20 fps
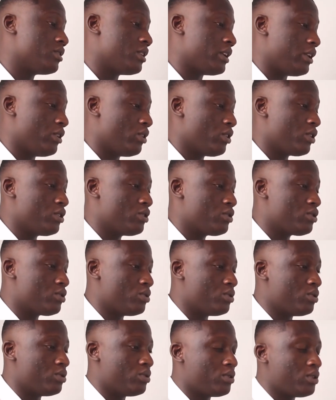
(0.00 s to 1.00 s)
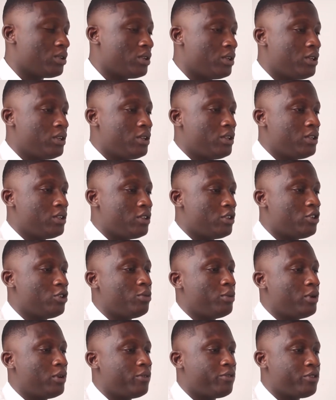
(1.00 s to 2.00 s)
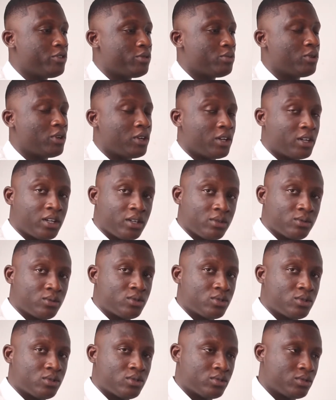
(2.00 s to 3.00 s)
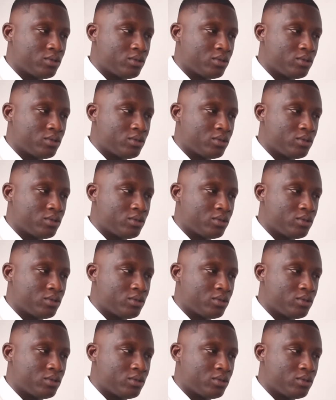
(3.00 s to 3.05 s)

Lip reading: I log into a normal Facebook account.